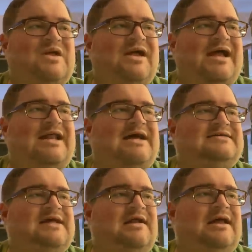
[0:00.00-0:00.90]
I get
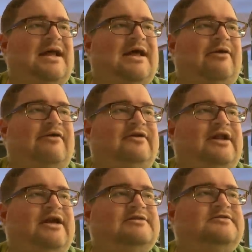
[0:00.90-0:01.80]
asked that a lot, and I don't have a good
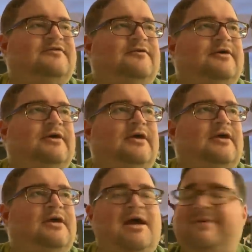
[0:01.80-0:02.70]
answer for it. I